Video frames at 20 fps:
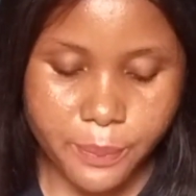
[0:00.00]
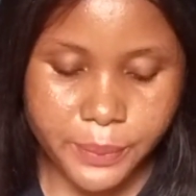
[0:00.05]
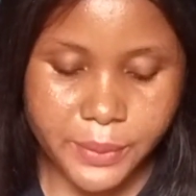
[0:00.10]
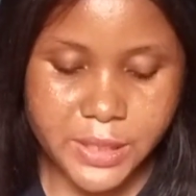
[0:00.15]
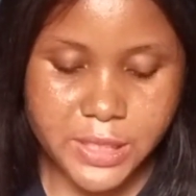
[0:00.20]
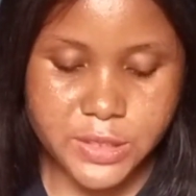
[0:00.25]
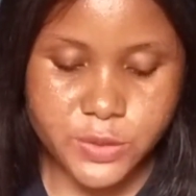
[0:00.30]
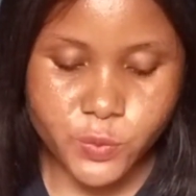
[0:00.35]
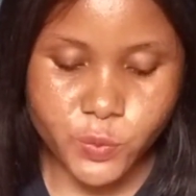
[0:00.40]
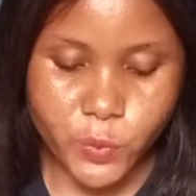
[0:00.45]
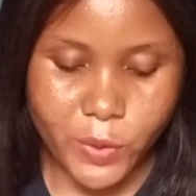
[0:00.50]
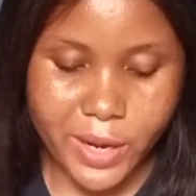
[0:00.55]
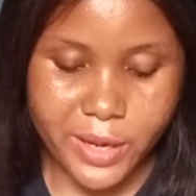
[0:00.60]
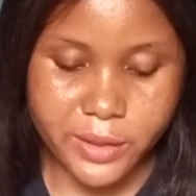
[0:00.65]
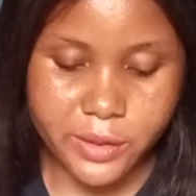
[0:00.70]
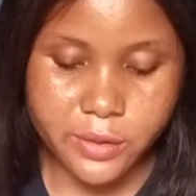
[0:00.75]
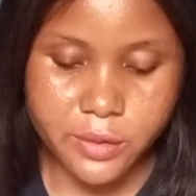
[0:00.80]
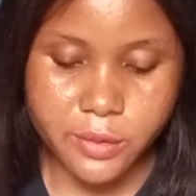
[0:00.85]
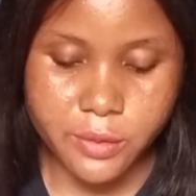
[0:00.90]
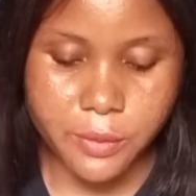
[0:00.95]
please,
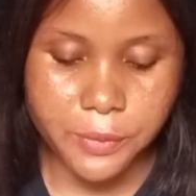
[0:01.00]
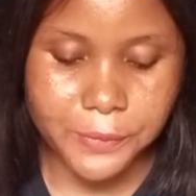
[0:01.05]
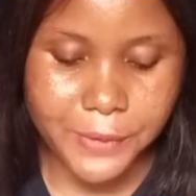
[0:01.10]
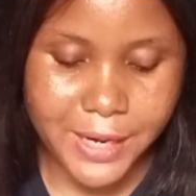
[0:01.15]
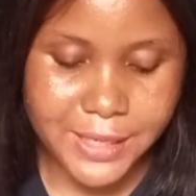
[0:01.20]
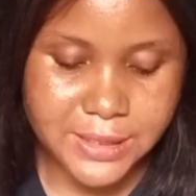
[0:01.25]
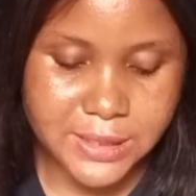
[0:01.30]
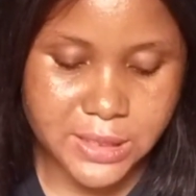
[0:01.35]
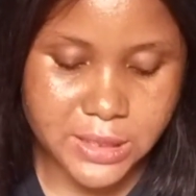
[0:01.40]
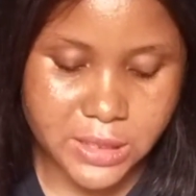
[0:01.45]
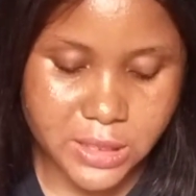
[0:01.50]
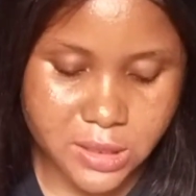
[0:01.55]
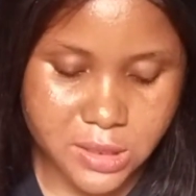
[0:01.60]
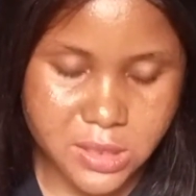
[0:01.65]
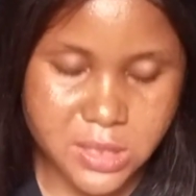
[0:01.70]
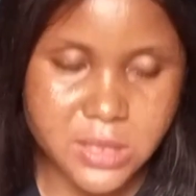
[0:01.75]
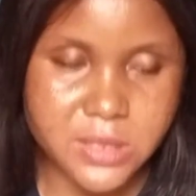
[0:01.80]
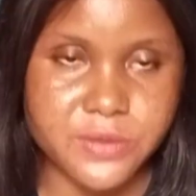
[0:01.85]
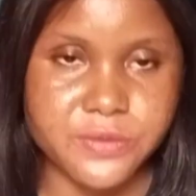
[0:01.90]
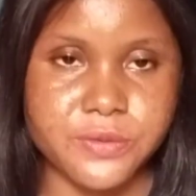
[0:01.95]
when creating
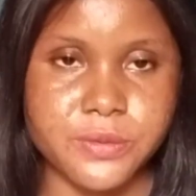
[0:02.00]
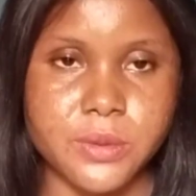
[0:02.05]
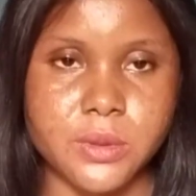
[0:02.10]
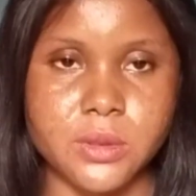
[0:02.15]
this